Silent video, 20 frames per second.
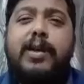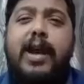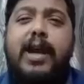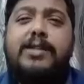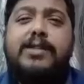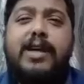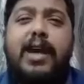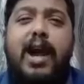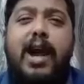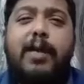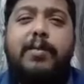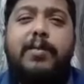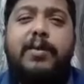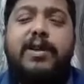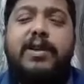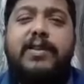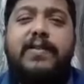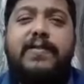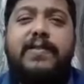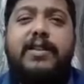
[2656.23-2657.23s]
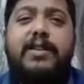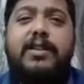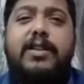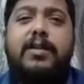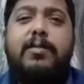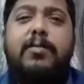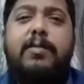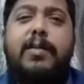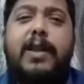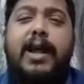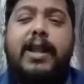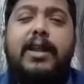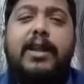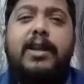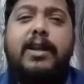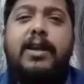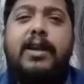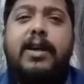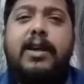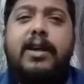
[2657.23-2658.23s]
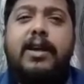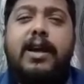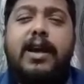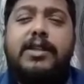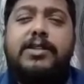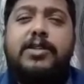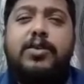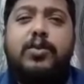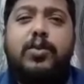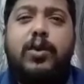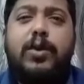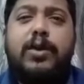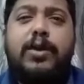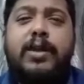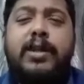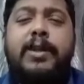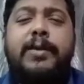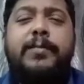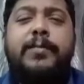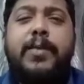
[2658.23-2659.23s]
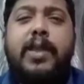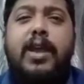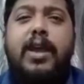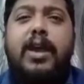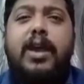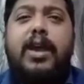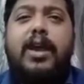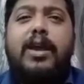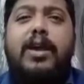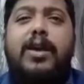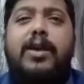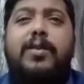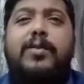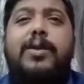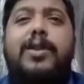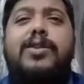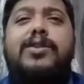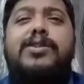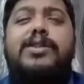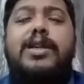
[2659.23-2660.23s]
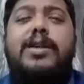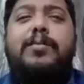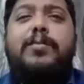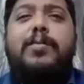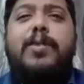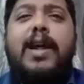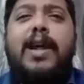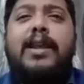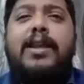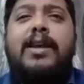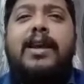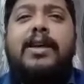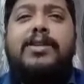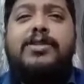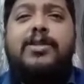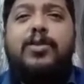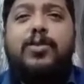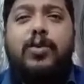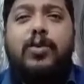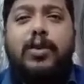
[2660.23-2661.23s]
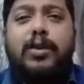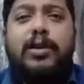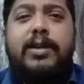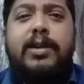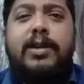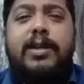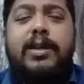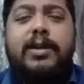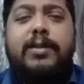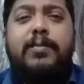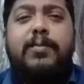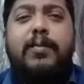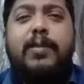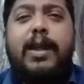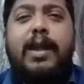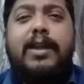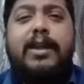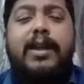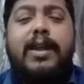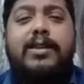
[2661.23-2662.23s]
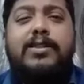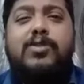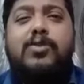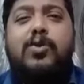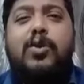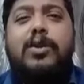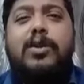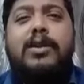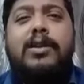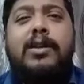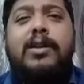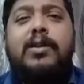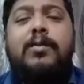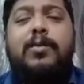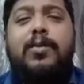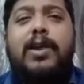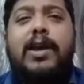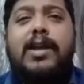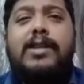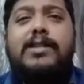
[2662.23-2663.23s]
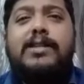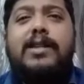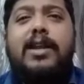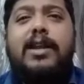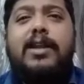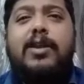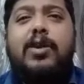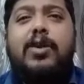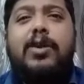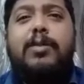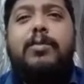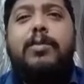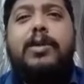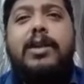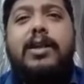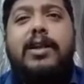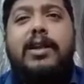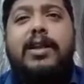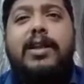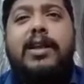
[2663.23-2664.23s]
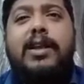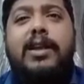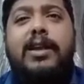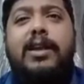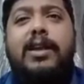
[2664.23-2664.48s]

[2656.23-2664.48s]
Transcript: as a habit different than planning as a quality? When you say planning as a quality implies that your ability